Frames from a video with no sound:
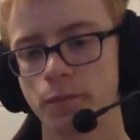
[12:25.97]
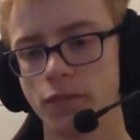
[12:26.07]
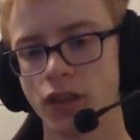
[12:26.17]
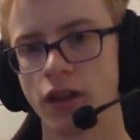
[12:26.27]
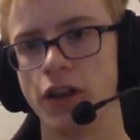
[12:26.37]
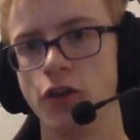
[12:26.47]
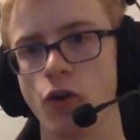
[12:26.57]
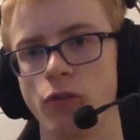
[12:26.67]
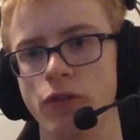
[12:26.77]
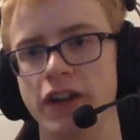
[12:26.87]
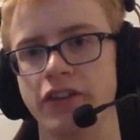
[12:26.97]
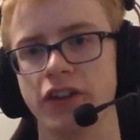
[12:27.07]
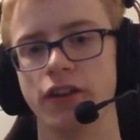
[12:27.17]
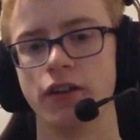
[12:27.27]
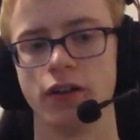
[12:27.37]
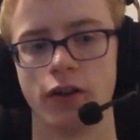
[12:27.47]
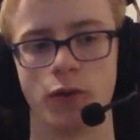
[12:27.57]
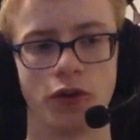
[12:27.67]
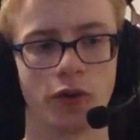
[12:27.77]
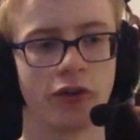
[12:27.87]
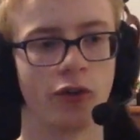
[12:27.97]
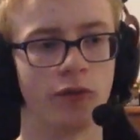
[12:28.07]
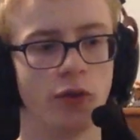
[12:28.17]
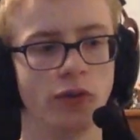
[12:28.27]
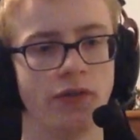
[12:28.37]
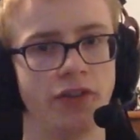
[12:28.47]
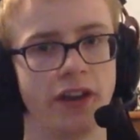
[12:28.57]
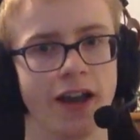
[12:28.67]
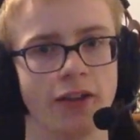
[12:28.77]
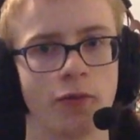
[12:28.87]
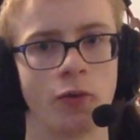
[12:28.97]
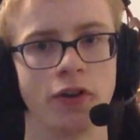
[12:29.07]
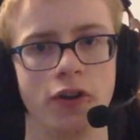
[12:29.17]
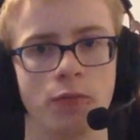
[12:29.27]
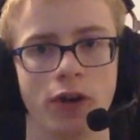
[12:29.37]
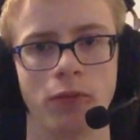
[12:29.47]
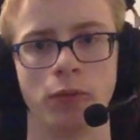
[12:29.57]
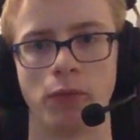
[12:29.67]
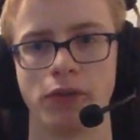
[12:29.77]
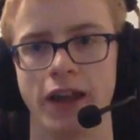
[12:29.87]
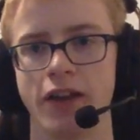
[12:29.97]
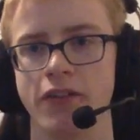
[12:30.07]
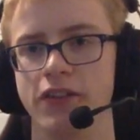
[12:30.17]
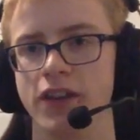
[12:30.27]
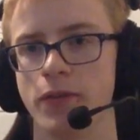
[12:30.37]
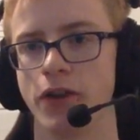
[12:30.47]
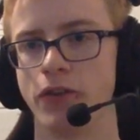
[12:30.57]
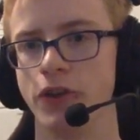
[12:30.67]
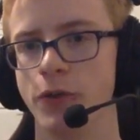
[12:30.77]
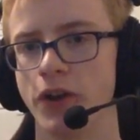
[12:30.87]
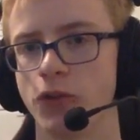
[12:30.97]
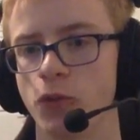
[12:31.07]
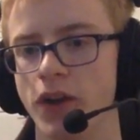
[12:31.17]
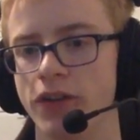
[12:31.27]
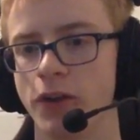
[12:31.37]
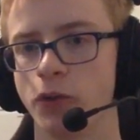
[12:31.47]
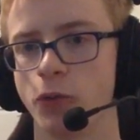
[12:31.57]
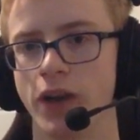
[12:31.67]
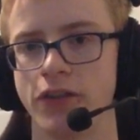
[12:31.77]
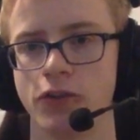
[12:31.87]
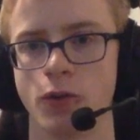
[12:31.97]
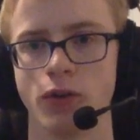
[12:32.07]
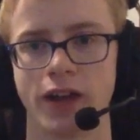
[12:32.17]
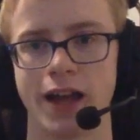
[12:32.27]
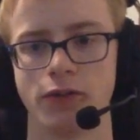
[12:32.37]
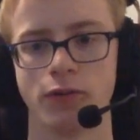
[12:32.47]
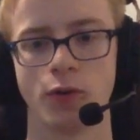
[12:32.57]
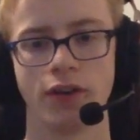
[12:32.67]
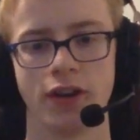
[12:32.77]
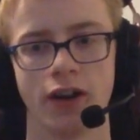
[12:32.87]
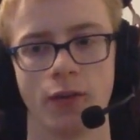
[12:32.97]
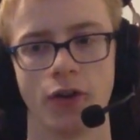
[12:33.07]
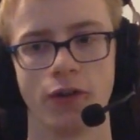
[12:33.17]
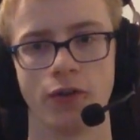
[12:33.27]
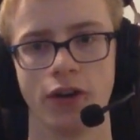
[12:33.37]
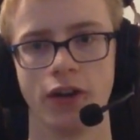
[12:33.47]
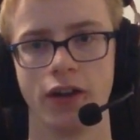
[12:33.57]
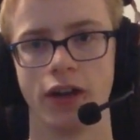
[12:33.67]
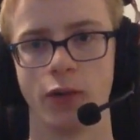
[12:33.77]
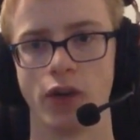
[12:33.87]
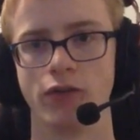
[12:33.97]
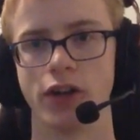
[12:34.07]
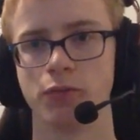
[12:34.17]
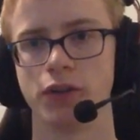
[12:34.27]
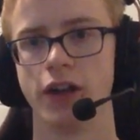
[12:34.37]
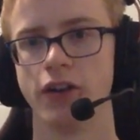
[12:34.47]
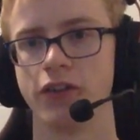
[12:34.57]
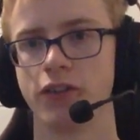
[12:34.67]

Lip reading: your region so if you lived in California, you'd probably play on team either US West, Southwest, or California, whatever, if we have enough players.